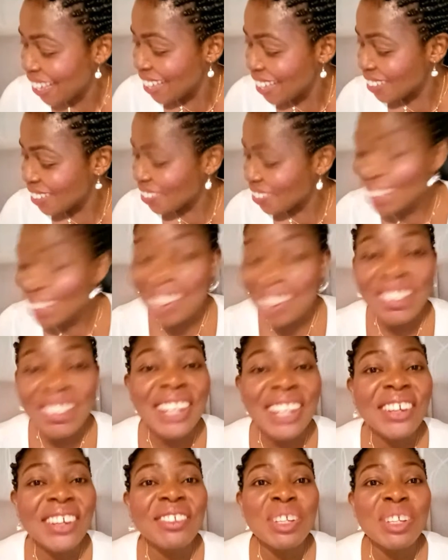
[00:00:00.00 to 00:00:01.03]
So now
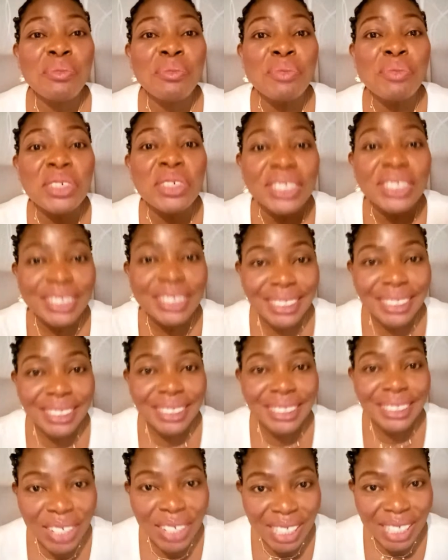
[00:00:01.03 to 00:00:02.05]
one of the most
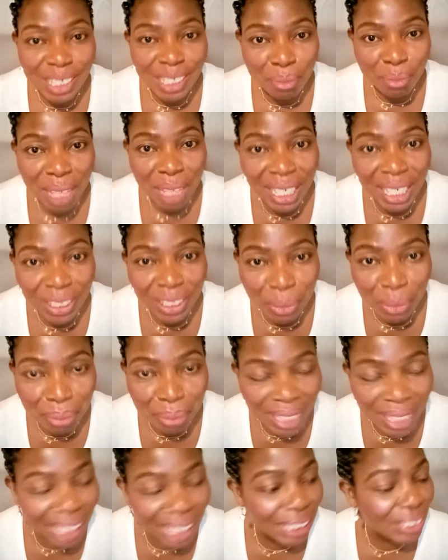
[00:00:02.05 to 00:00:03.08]
solid man on
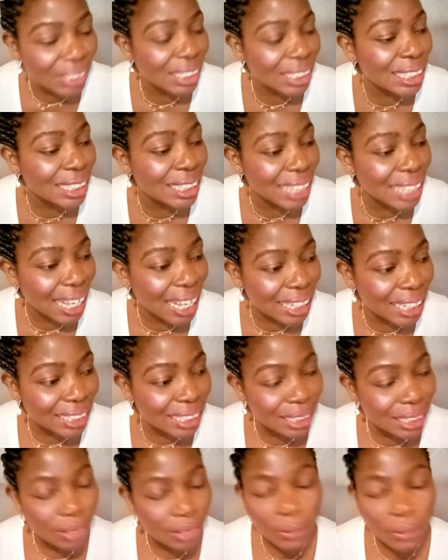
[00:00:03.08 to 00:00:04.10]
planet on this earth,
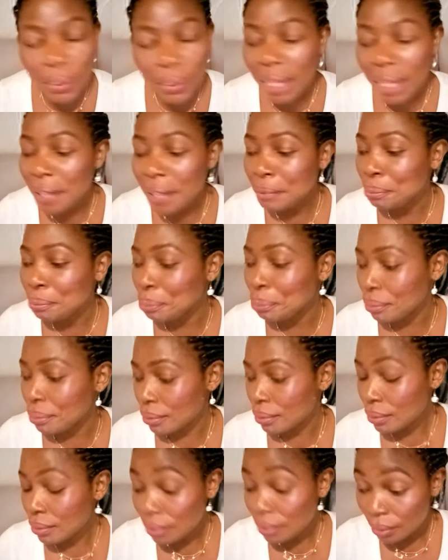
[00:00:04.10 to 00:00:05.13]
okay?
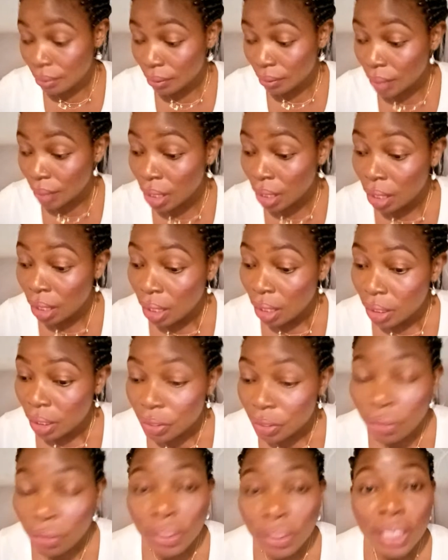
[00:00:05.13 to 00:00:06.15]

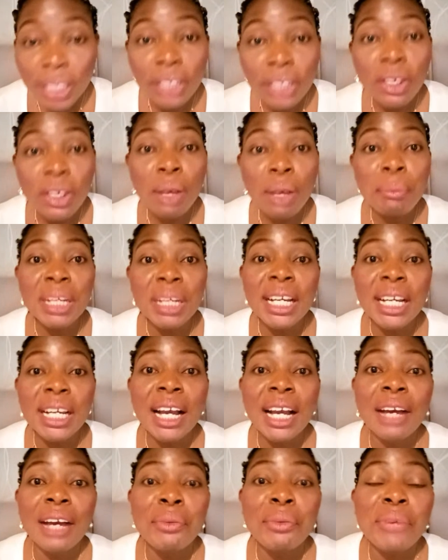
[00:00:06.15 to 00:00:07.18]
So make
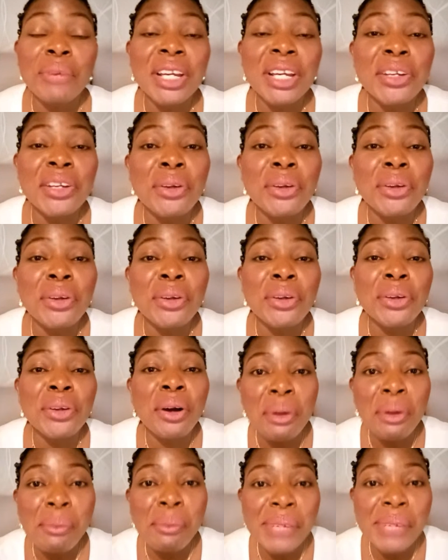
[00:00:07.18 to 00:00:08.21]
am when
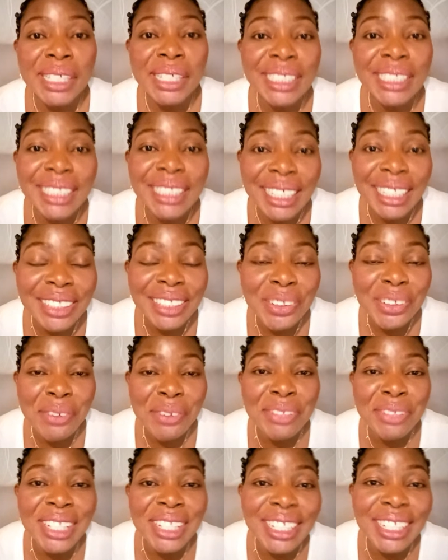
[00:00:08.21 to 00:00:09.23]
become president of
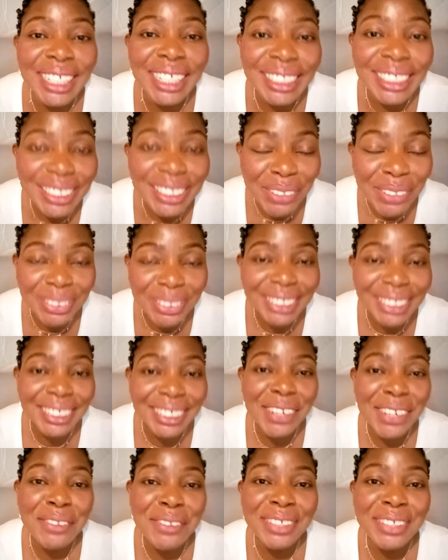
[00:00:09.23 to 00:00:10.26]
a great country,
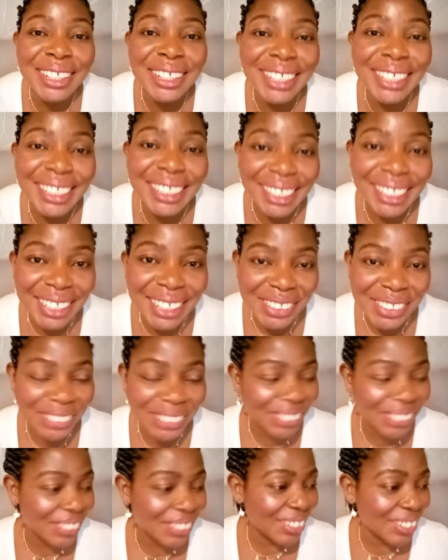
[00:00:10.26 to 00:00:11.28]
of a great
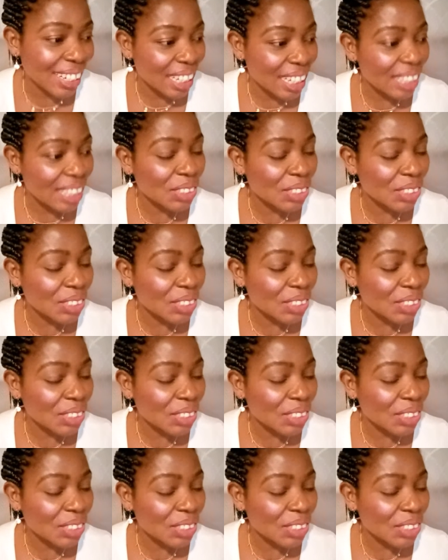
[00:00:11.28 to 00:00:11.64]
nation, okay?